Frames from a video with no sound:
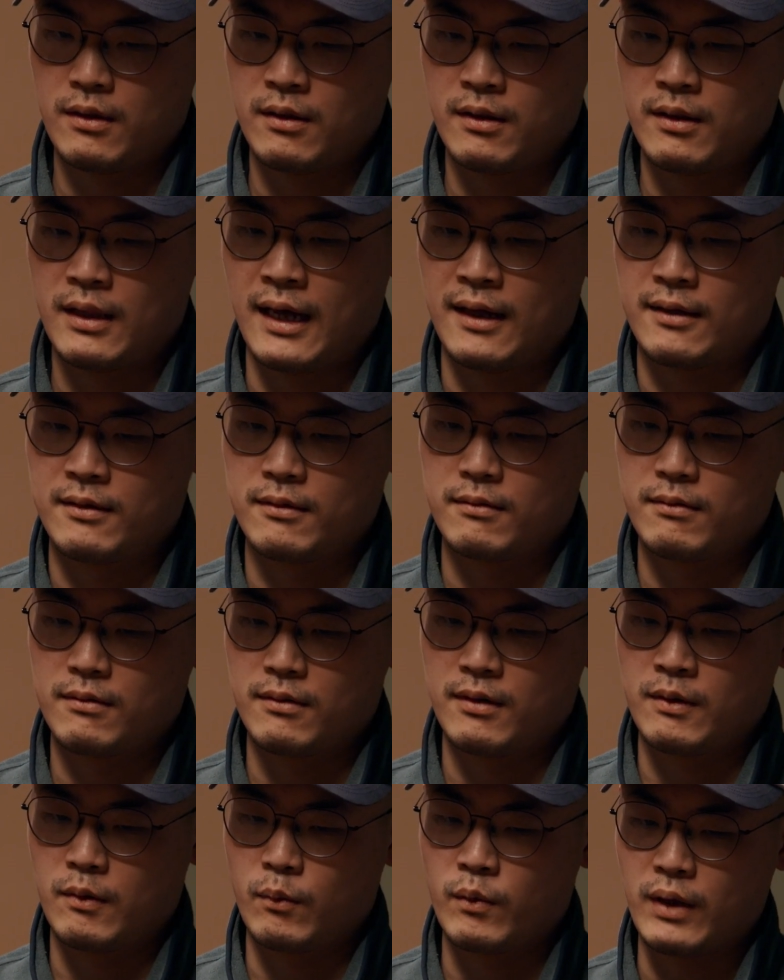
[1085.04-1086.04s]
that,
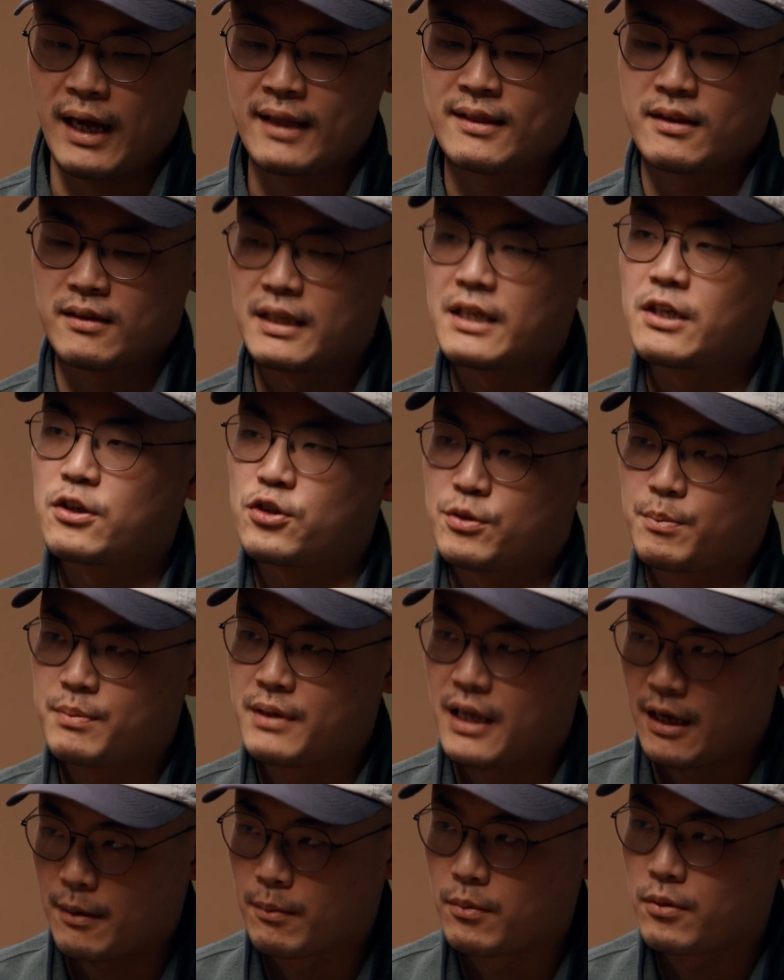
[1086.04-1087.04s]
at the leadership
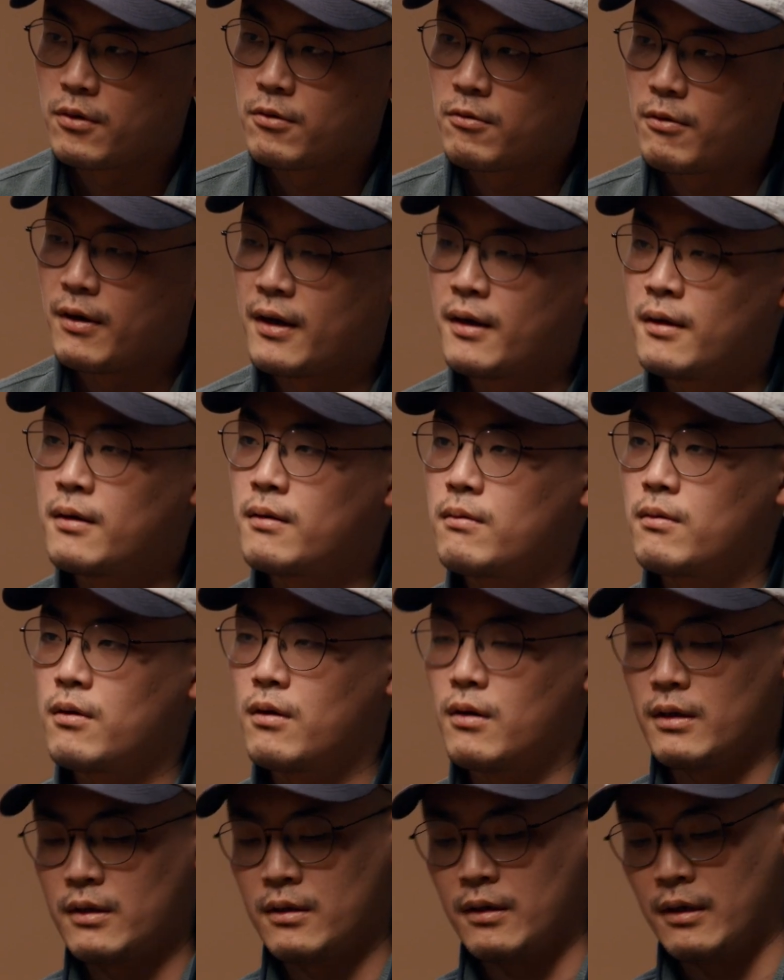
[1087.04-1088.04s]
table, right?
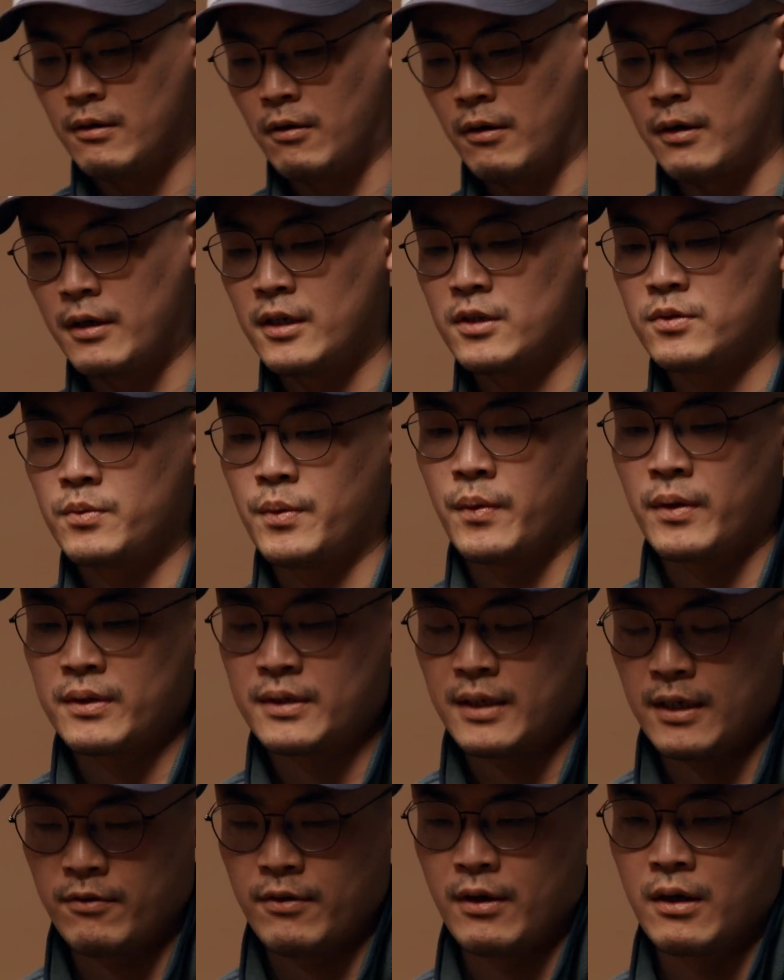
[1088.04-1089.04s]
In our case, we want
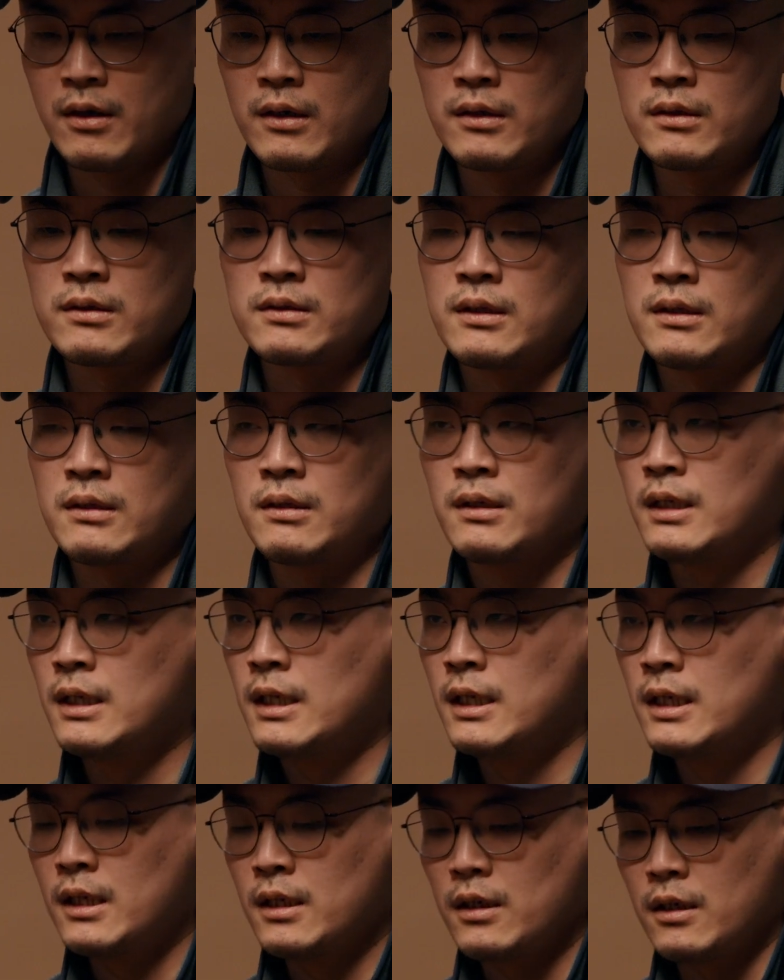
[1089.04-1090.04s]
to have youngers and
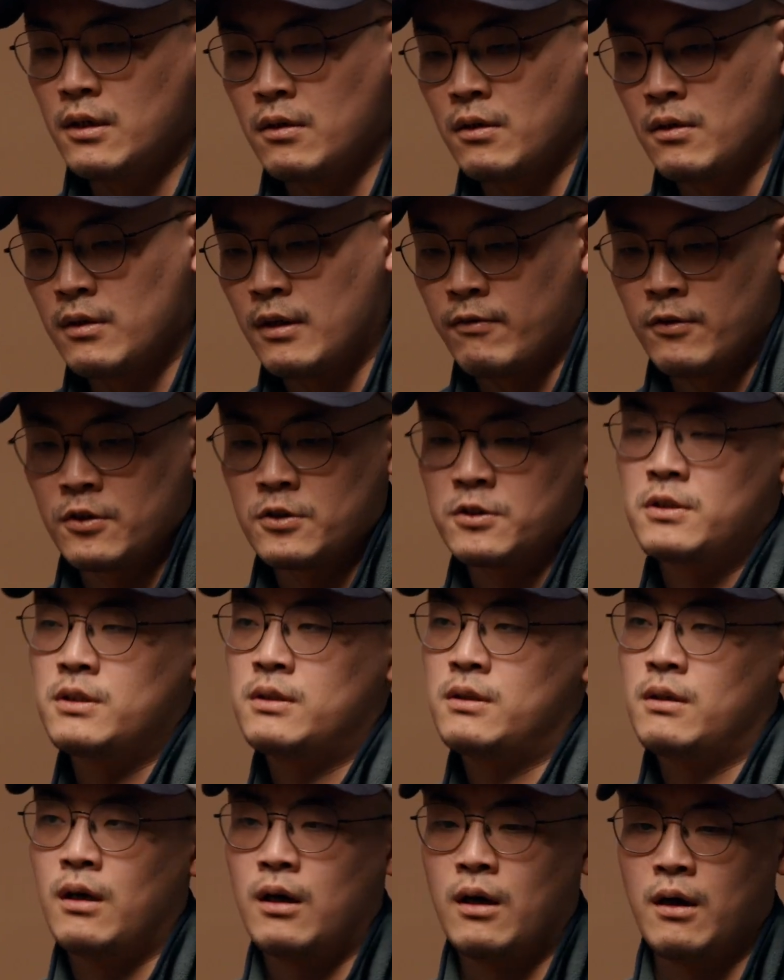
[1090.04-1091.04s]

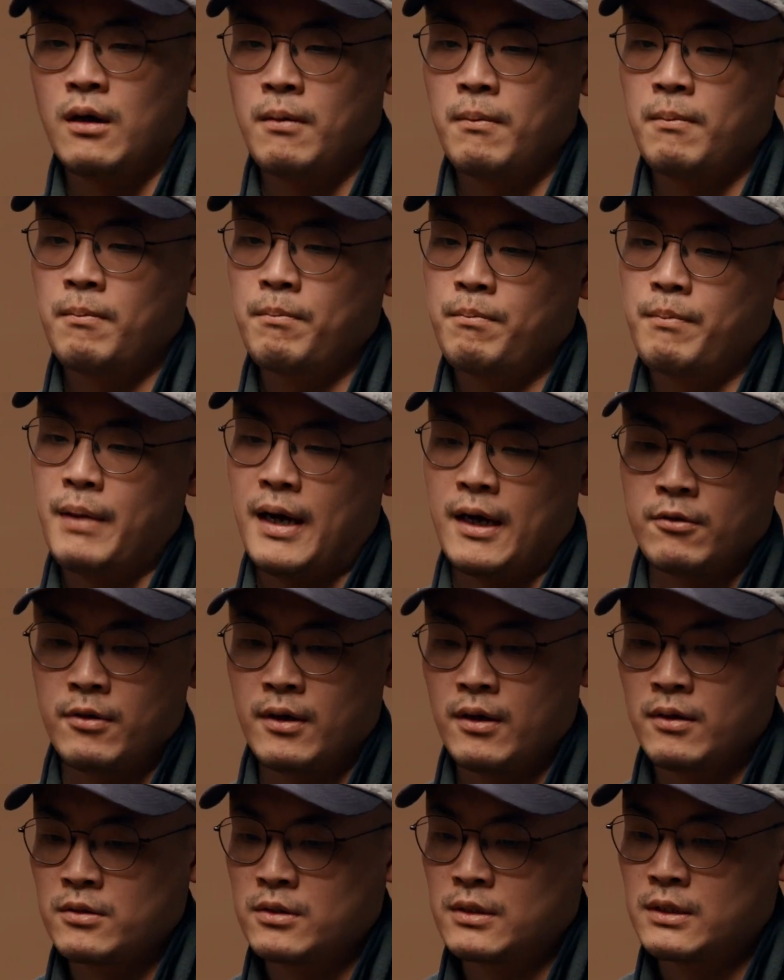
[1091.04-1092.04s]
diverse
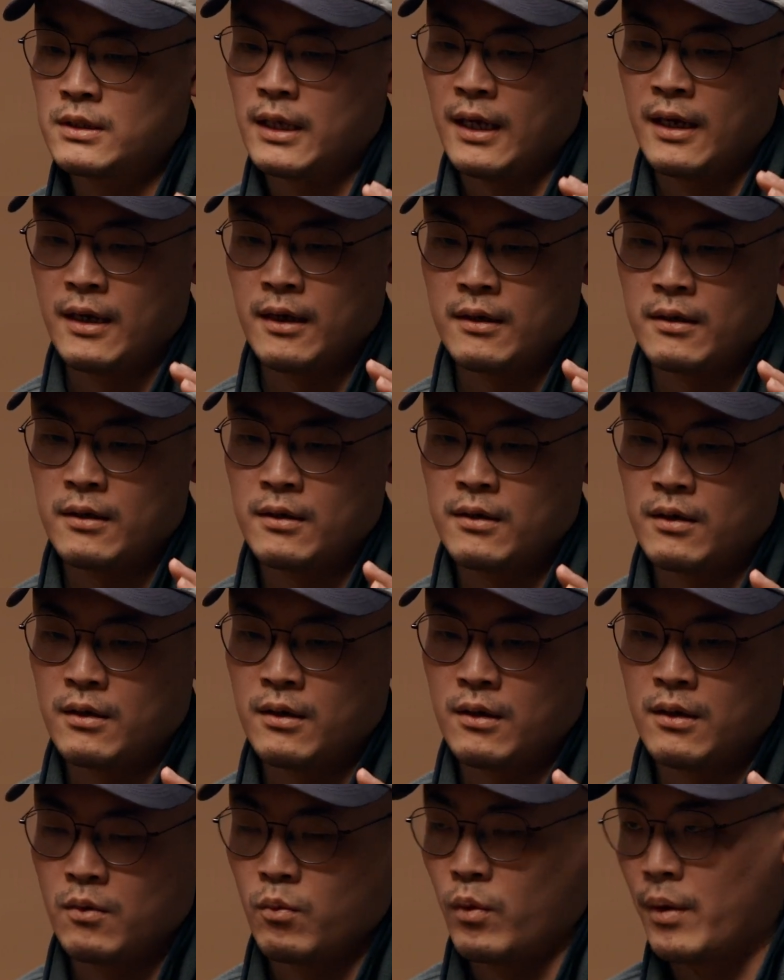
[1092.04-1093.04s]
backgrounds and
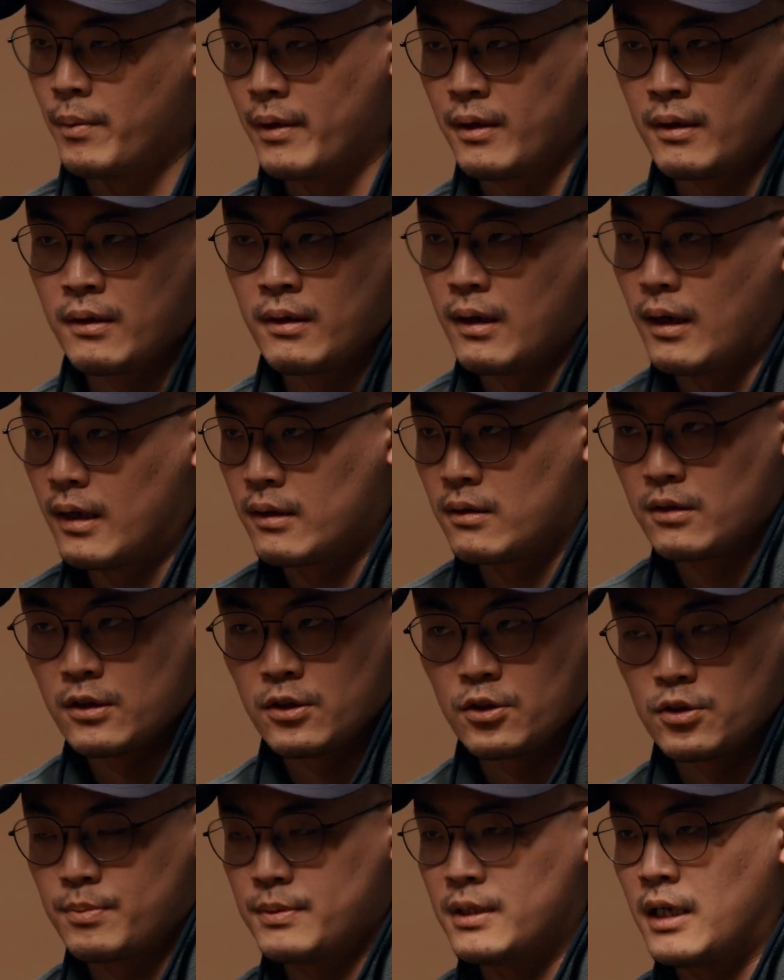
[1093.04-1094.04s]
women at the
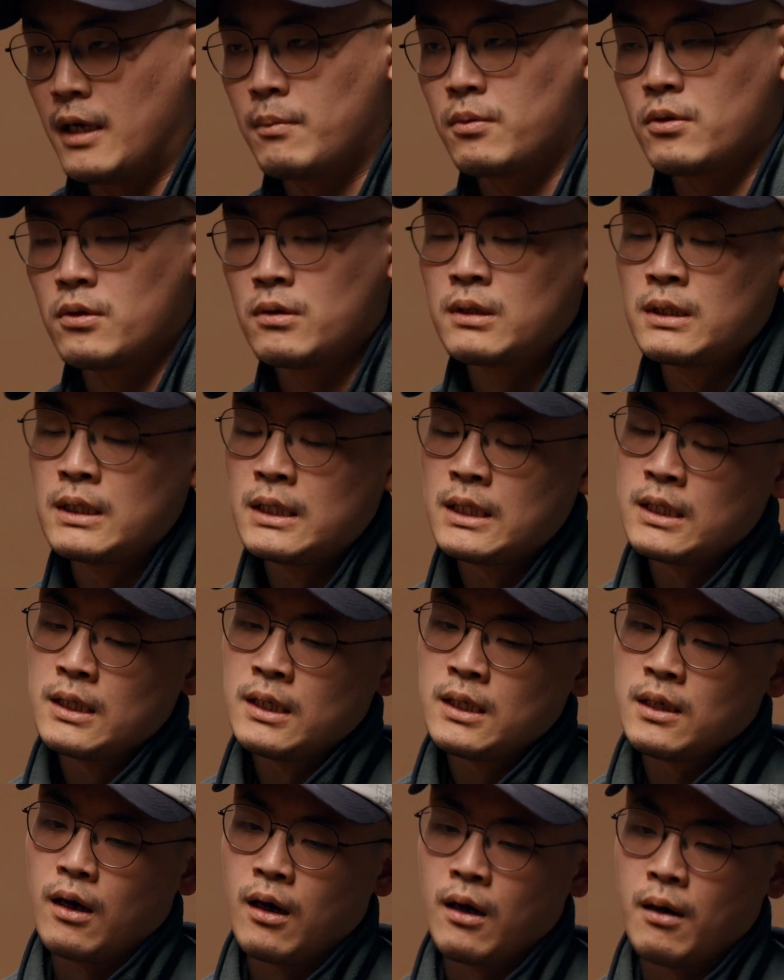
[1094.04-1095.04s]
leadership table.
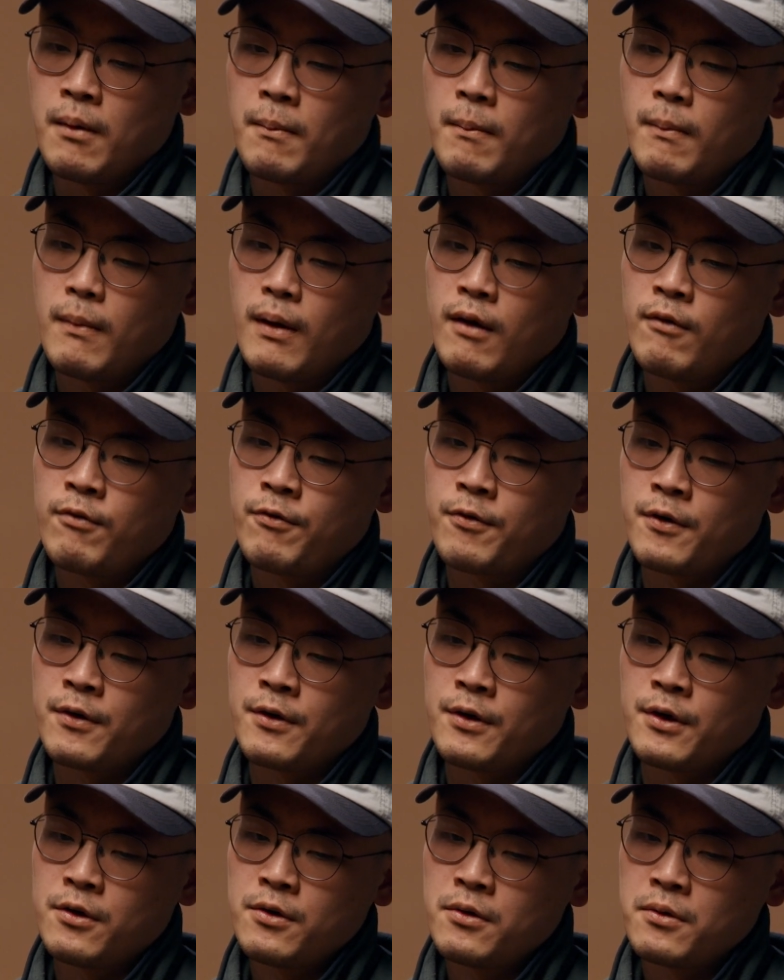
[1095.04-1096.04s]
For
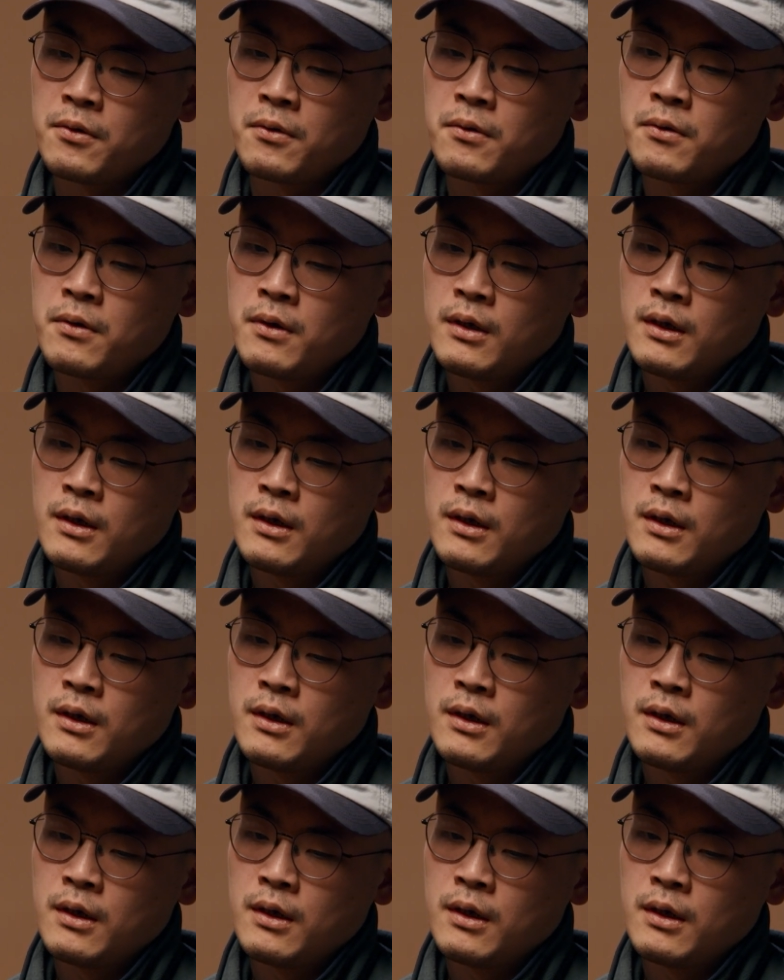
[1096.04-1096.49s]
you,